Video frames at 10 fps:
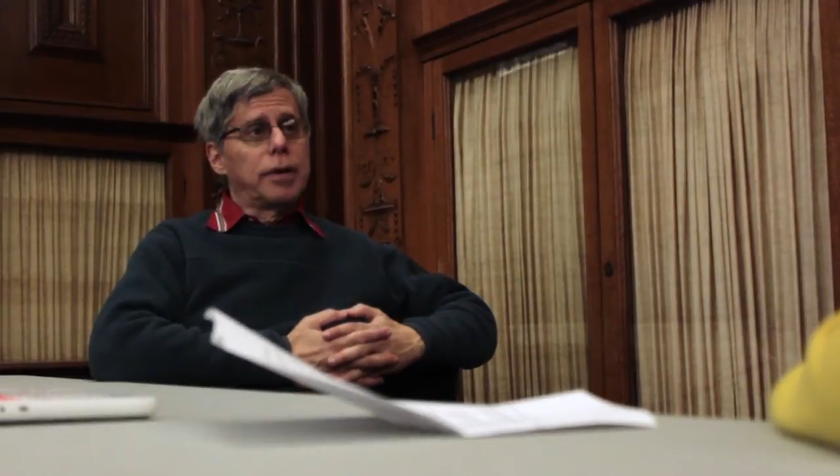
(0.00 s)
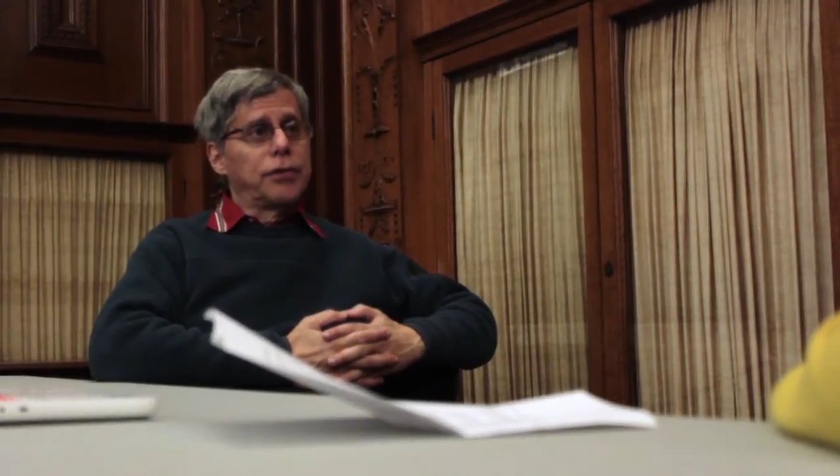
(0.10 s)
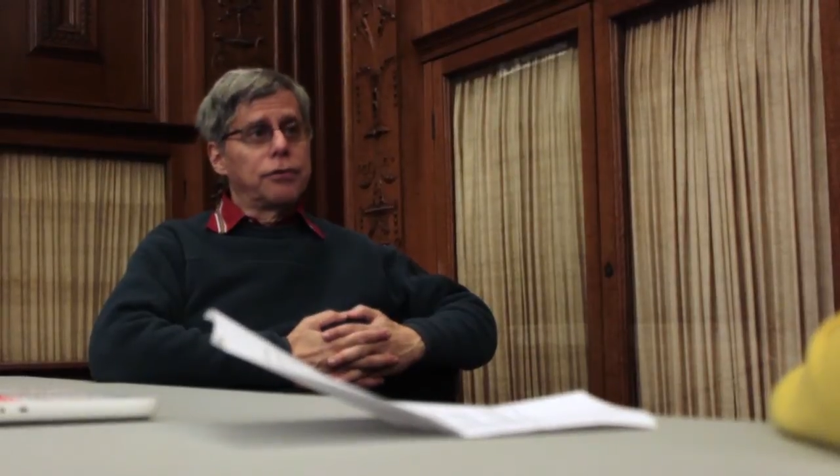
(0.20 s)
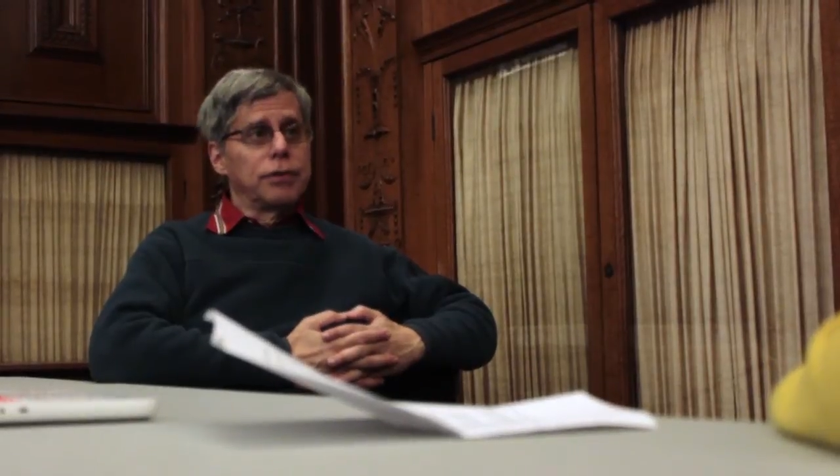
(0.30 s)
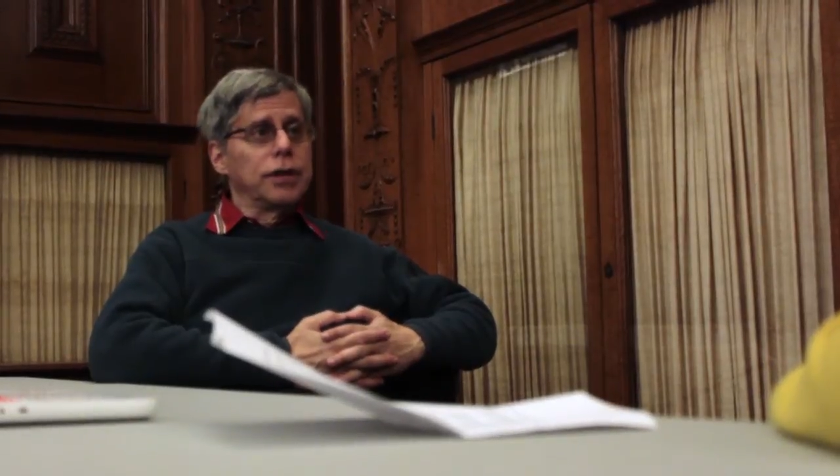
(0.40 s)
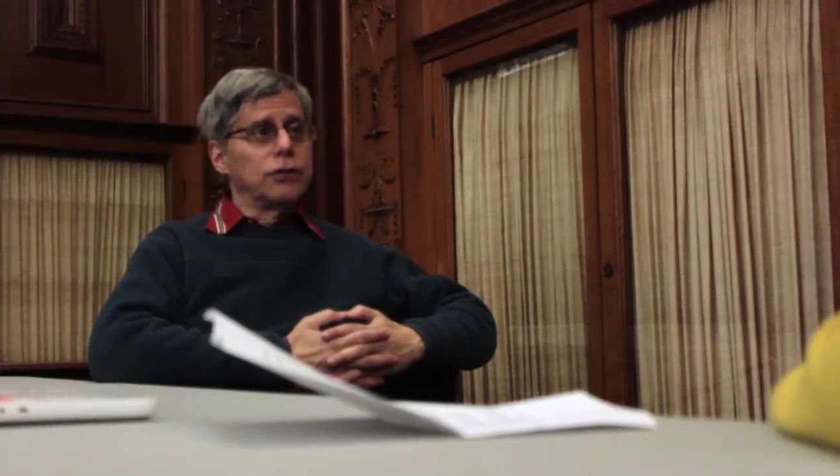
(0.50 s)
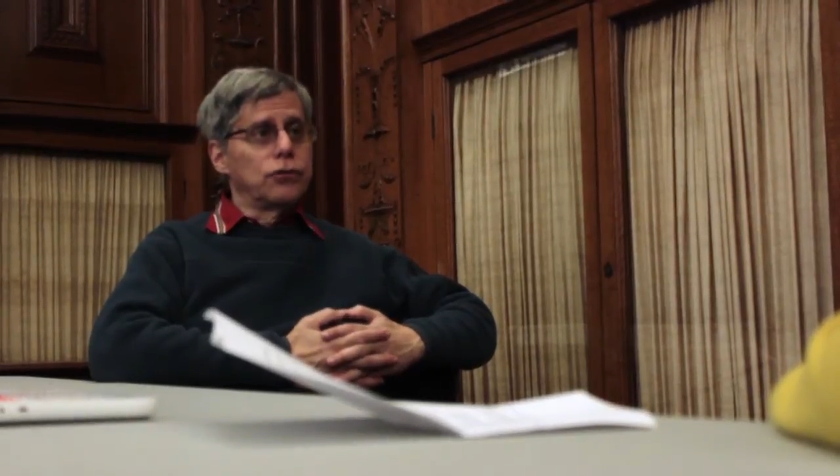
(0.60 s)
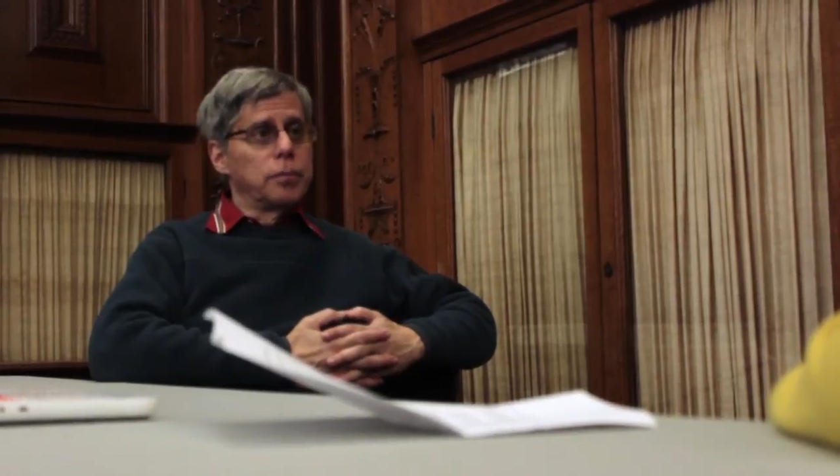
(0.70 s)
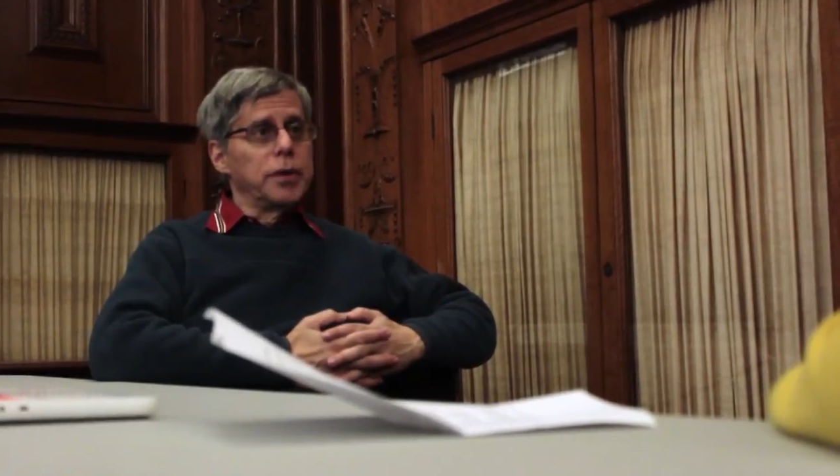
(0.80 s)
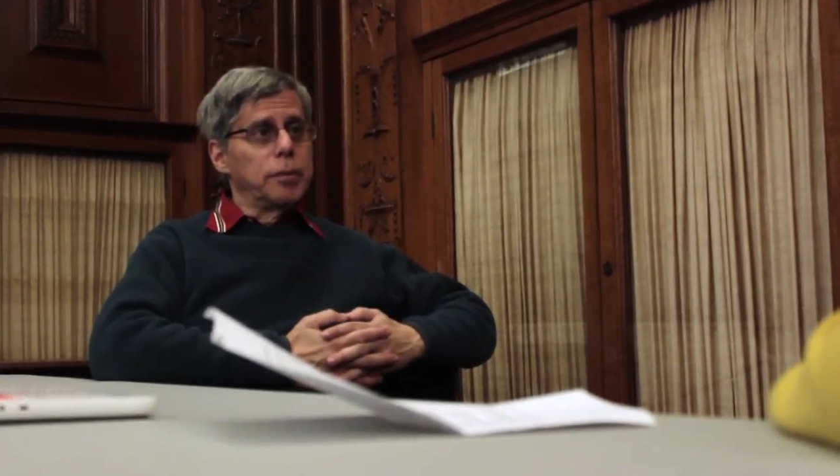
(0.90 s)
about
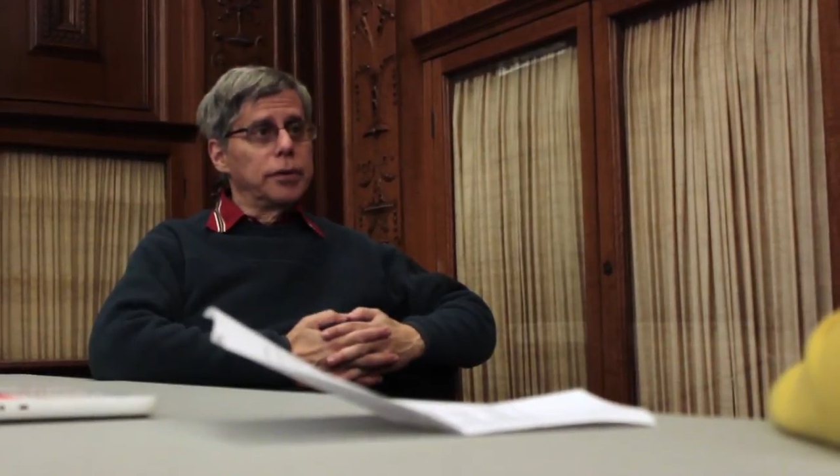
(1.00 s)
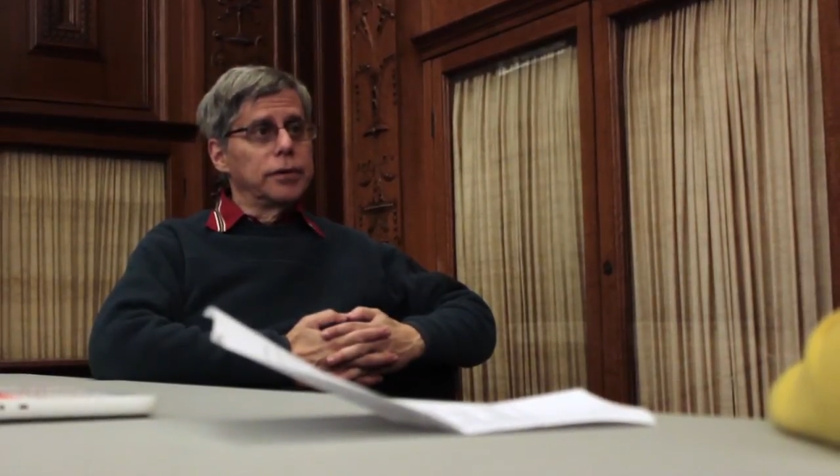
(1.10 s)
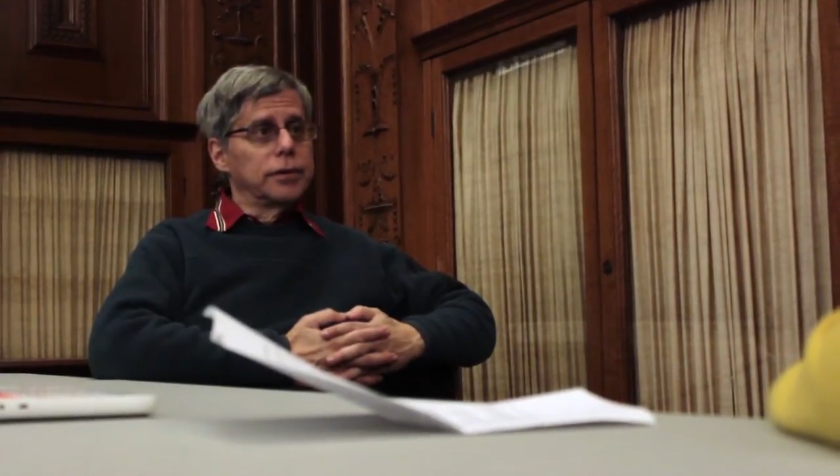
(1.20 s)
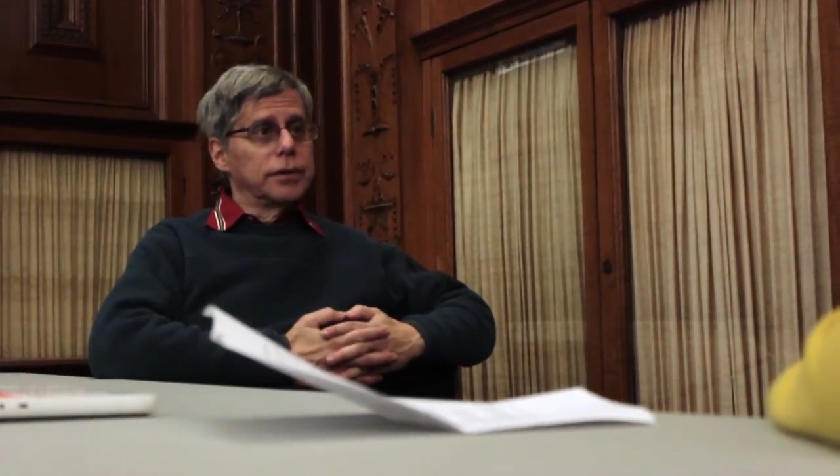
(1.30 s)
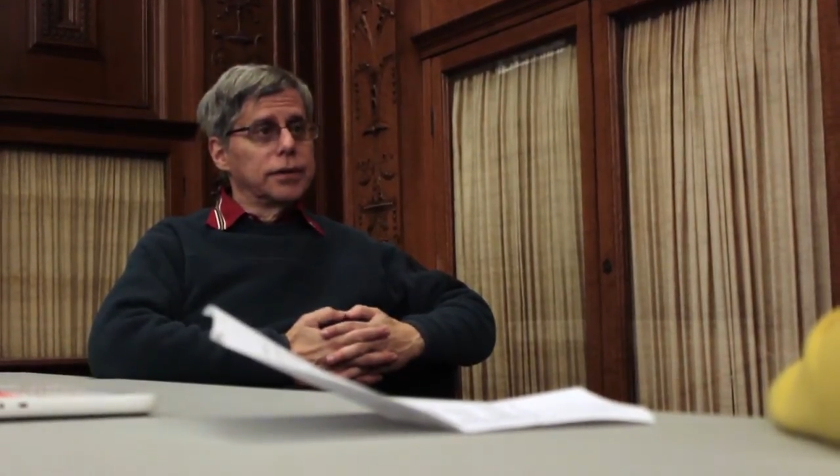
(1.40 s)
300 people.